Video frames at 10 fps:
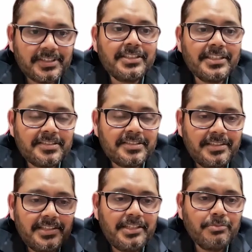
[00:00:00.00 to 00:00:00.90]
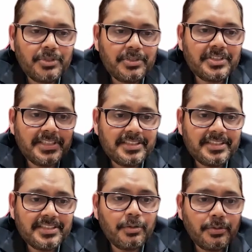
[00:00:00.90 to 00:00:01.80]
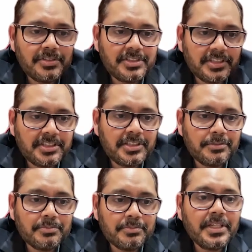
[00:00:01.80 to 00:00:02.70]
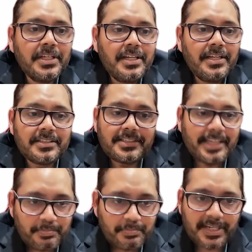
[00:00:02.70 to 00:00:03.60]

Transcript: And this 13 books is a whole system, step